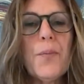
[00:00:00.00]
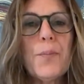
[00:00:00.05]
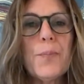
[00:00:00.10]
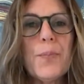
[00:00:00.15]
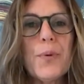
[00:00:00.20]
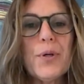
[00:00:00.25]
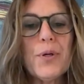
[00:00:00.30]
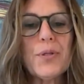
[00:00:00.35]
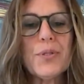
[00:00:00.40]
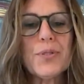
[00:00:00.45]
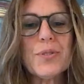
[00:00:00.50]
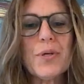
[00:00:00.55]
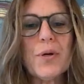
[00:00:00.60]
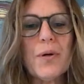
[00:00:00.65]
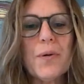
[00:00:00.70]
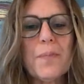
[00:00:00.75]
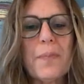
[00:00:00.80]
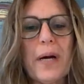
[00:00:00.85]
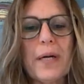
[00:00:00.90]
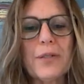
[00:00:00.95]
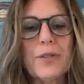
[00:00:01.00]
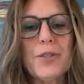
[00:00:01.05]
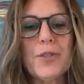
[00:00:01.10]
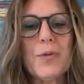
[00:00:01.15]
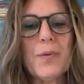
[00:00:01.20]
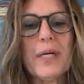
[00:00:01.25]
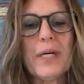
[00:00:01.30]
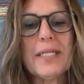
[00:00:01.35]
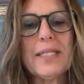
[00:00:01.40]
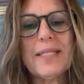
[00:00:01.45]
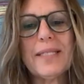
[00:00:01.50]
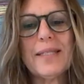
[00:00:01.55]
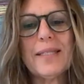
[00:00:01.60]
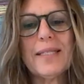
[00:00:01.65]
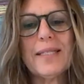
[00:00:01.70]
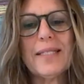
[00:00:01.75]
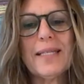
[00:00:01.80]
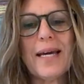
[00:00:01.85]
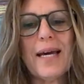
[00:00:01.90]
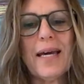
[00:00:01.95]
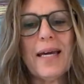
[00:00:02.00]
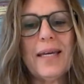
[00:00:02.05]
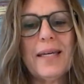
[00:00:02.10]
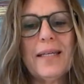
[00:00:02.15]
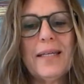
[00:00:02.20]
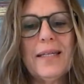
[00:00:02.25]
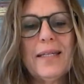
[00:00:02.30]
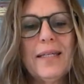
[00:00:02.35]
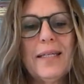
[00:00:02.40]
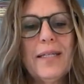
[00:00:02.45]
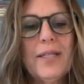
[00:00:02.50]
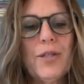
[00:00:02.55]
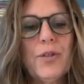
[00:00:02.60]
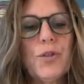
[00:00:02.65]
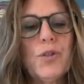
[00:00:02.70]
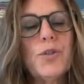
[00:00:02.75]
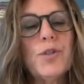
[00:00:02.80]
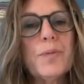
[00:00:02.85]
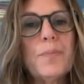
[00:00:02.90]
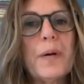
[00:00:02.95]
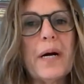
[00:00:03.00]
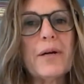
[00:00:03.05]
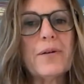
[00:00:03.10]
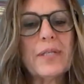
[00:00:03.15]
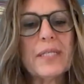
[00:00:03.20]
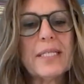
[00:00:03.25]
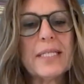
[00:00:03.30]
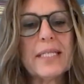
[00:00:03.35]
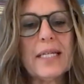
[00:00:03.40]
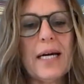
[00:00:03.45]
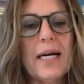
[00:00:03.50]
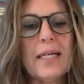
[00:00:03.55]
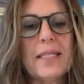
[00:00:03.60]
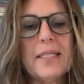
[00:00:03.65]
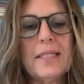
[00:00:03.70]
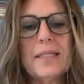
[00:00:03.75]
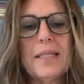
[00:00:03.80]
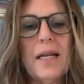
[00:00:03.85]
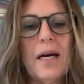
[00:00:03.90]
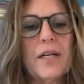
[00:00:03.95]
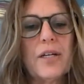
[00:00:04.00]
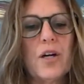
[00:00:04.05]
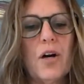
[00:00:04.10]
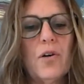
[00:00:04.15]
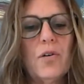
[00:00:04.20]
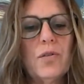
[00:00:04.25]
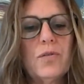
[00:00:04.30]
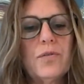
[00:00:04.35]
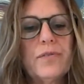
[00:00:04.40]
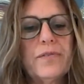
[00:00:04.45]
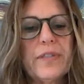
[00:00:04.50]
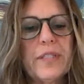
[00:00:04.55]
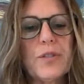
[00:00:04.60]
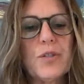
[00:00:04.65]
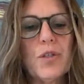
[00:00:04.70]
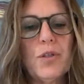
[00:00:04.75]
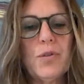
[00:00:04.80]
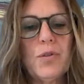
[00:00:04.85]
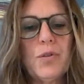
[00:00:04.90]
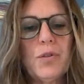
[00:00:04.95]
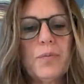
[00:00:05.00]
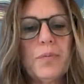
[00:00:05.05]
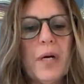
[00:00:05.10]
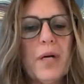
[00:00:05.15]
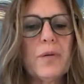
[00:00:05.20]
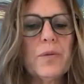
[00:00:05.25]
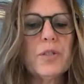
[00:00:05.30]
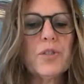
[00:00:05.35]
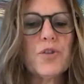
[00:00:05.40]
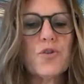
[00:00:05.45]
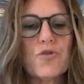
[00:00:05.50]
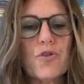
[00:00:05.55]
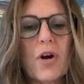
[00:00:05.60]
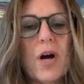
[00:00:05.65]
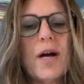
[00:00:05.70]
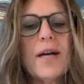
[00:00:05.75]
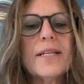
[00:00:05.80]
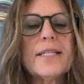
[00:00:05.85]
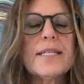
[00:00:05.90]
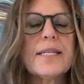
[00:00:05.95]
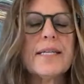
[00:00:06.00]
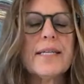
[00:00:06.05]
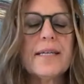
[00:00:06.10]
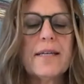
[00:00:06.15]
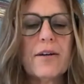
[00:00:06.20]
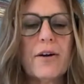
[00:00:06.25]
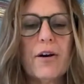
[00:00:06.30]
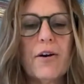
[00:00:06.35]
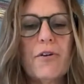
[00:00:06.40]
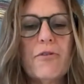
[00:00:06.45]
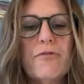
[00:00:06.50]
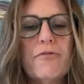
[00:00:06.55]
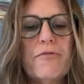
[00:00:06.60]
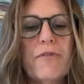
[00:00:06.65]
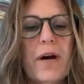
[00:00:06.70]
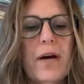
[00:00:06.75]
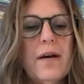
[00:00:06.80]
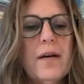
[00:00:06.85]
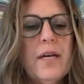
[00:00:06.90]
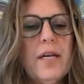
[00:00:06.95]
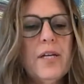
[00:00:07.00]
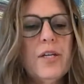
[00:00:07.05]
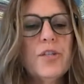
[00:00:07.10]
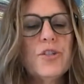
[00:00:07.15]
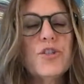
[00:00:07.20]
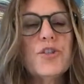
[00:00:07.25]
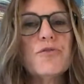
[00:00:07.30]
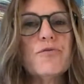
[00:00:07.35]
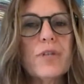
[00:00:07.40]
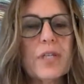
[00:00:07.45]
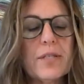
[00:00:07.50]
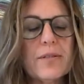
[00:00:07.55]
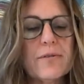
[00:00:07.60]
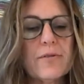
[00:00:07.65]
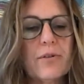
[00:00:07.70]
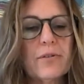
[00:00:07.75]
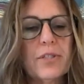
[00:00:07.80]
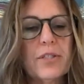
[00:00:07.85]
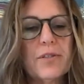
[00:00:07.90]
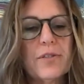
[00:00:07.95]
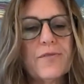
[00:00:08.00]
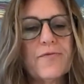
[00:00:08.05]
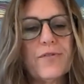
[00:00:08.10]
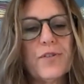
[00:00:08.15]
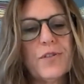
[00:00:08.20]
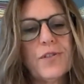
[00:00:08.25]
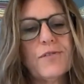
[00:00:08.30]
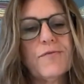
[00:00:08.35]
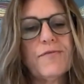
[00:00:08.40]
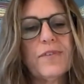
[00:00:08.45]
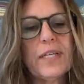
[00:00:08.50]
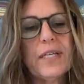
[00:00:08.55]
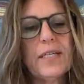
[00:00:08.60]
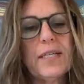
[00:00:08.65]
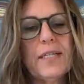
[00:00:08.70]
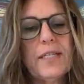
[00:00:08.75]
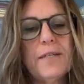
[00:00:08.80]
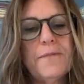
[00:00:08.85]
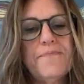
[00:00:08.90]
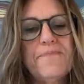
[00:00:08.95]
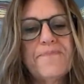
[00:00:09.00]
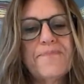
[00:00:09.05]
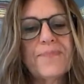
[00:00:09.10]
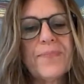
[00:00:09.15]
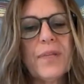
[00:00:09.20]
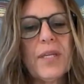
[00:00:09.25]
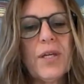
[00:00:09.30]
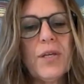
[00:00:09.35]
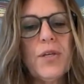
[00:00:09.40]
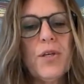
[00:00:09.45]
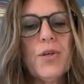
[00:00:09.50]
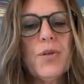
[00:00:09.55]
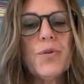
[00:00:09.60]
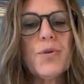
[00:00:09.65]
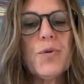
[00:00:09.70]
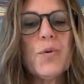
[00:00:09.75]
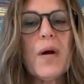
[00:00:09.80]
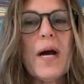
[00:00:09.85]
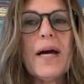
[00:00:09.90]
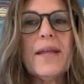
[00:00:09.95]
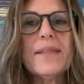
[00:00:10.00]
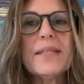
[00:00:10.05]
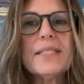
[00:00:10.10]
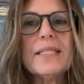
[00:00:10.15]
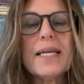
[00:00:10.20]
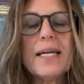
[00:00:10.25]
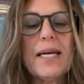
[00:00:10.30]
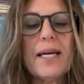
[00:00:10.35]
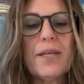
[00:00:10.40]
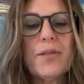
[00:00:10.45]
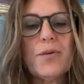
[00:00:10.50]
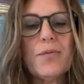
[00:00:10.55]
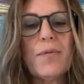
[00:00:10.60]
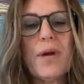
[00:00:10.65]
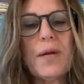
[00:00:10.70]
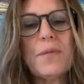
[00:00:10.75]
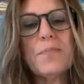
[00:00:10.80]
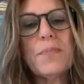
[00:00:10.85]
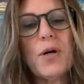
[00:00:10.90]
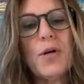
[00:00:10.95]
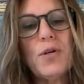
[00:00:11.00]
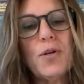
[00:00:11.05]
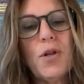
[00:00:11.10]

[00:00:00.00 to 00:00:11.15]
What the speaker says: Birdsong punctuated the day. Kookaburras started like old Victor lawnmowers trying to kick over during Sonia's first feed. Throughout the day, the rainbow